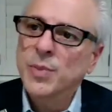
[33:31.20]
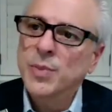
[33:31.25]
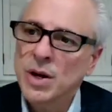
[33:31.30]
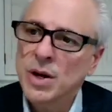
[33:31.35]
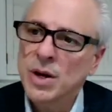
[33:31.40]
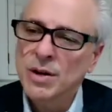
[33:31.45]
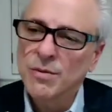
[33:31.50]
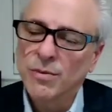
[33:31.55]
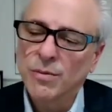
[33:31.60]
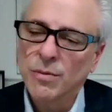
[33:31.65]

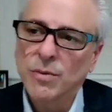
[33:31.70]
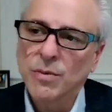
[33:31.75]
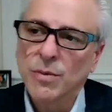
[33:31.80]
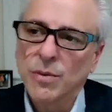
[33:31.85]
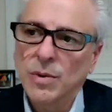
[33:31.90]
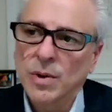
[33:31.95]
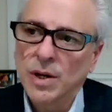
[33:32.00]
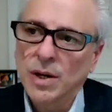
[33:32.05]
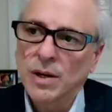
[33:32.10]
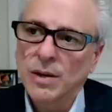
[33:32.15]
part of
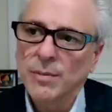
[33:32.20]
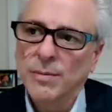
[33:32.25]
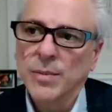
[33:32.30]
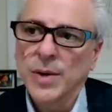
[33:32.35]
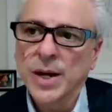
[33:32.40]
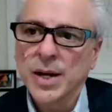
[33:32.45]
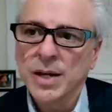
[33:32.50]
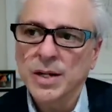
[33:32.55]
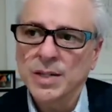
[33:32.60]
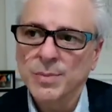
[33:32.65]

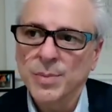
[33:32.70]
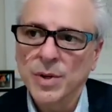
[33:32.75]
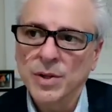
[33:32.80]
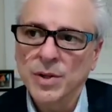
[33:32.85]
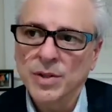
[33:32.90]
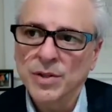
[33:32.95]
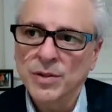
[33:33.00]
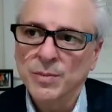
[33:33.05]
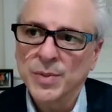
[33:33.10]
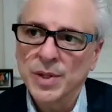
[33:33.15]
my
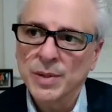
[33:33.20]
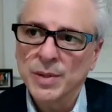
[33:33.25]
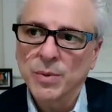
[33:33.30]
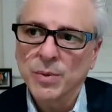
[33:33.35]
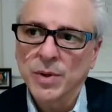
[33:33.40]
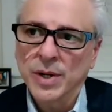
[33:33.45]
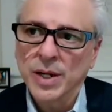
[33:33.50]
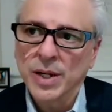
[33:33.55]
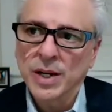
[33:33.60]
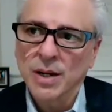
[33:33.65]
experience of
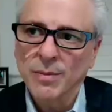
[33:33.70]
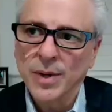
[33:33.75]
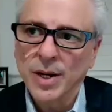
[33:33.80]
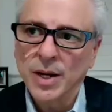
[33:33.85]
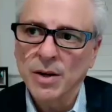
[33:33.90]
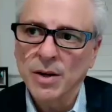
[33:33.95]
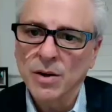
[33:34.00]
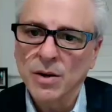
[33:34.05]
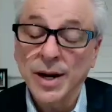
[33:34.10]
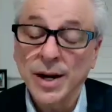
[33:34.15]
people getting
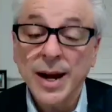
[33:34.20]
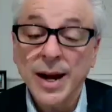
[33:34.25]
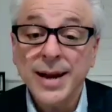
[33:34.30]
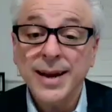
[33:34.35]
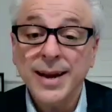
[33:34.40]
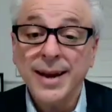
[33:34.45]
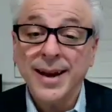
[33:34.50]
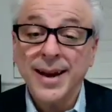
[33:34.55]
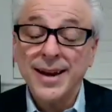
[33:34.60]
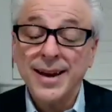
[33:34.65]
better, and
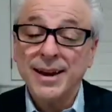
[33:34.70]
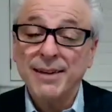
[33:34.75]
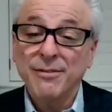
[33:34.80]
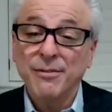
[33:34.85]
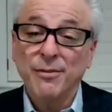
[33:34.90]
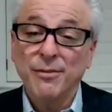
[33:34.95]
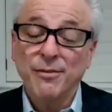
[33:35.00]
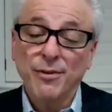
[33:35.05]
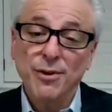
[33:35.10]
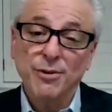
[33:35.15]
I
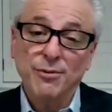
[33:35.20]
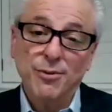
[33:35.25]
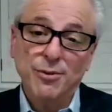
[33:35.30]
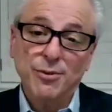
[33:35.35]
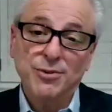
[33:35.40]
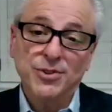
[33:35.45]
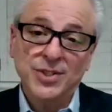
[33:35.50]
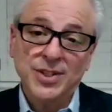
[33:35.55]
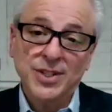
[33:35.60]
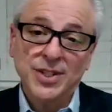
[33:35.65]
have a front
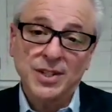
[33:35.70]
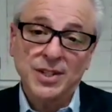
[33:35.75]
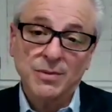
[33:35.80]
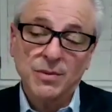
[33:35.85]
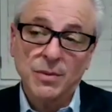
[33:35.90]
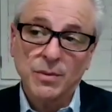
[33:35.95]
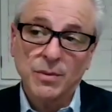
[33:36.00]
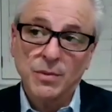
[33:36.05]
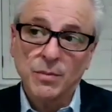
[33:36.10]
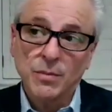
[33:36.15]
row seat.